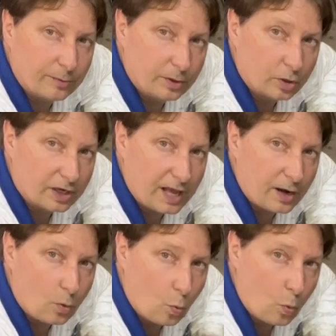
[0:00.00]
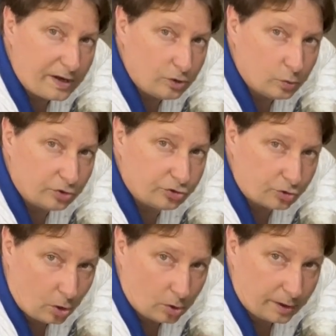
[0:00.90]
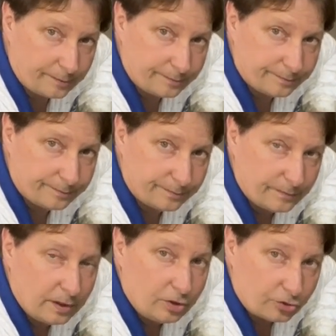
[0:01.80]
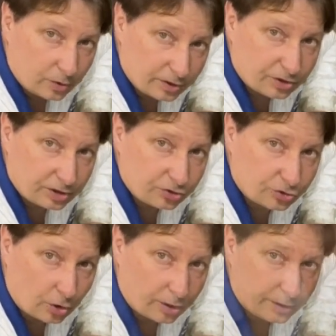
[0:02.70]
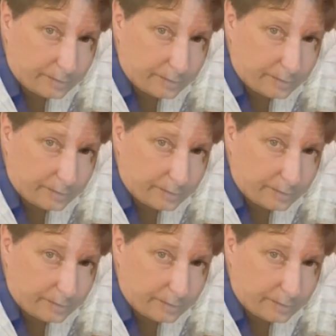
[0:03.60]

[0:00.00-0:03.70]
be looking at when you install it. So let's get this started.